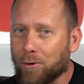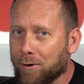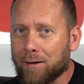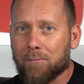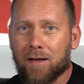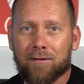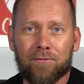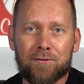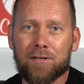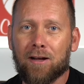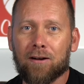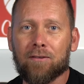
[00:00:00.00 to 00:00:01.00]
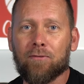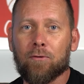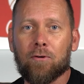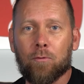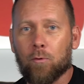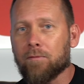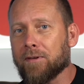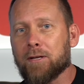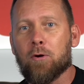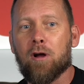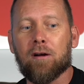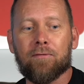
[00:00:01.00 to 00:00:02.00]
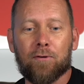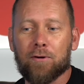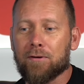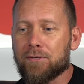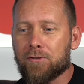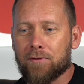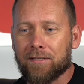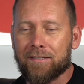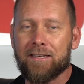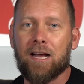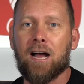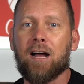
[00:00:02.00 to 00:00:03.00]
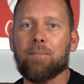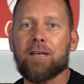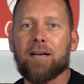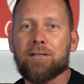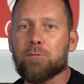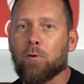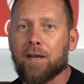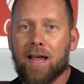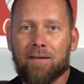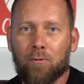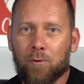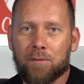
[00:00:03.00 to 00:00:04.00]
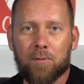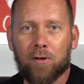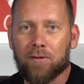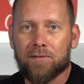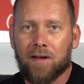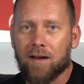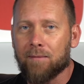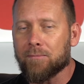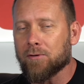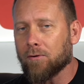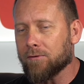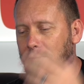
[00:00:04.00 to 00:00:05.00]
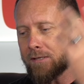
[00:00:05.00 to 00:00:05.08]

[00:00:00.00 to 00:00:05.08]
no, I am not a photographer or videographer, strictly hobby. I just want to have it with me all the time. It's hard to